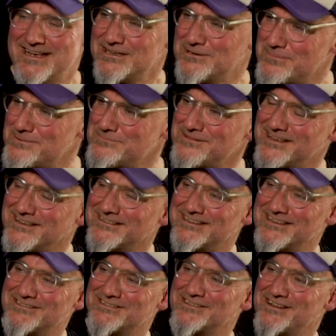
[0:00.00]
You remember that
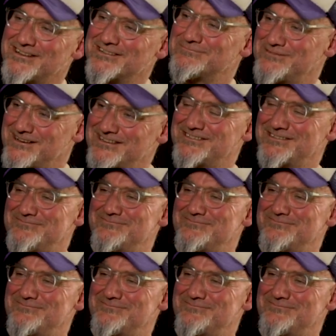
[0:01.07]
Tales of the Unexpected?